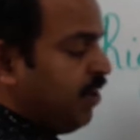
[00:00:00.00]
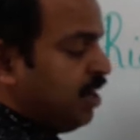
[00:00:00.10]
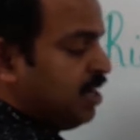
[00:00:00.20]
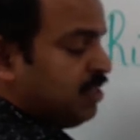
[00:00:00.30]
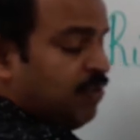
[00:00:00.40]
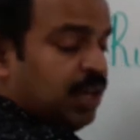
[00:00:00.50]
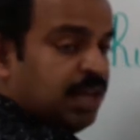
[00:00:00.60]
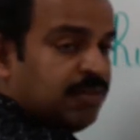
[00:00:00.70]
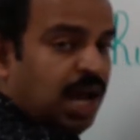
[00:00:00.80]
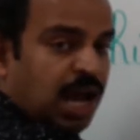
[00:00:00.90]
fingers will
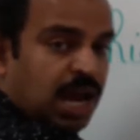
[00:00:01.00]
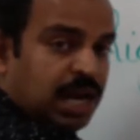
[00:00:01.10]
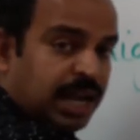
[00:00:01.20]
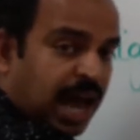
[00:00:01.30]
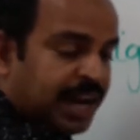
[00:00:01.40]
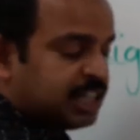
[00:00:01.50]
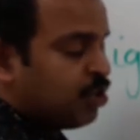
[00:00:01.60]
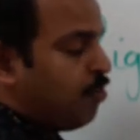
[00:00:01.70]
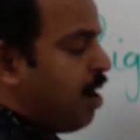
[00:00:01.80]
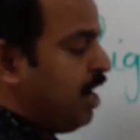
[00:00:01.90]
give the direction
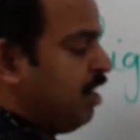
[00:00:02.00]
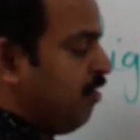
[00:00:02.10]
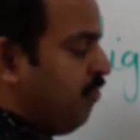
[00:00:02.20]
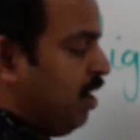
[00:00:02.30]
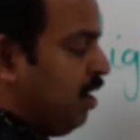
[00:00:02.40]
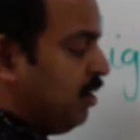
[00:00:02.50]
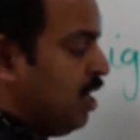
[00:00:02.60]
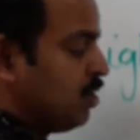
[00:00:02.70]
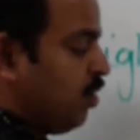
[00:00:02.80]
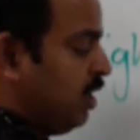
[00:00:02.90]
of magnetic
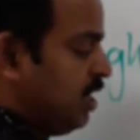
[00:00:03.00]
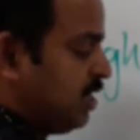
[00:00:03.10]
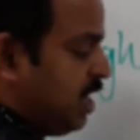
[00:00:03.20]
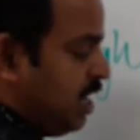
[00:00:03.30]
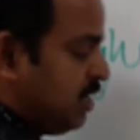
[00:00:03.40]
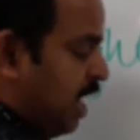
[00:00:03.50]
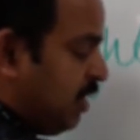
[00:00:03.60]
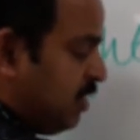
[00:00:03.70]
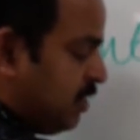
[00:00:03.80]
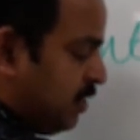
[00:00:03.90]
field. So in this case, like
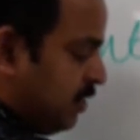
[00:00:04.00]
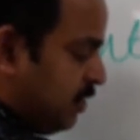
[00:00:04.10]
this,